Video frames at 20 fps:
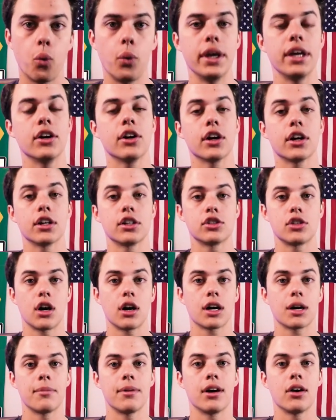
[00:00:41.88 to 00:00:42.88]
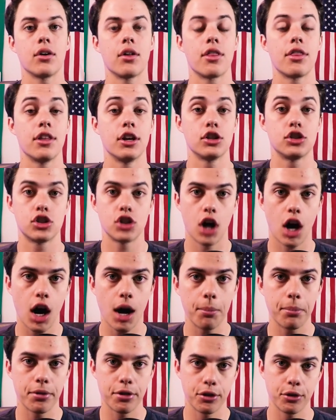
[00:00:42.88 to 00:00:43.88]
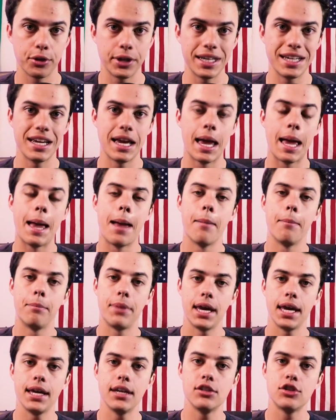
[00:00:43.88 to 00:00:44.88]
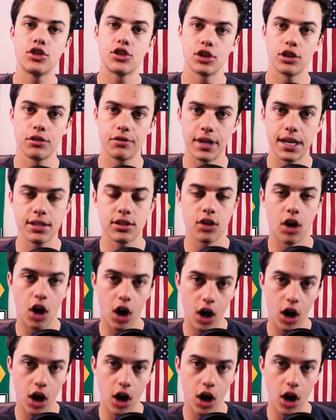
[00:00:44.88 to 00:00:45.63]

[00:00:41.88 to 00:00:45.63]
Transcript: We are gonna talk about the top three paid surveys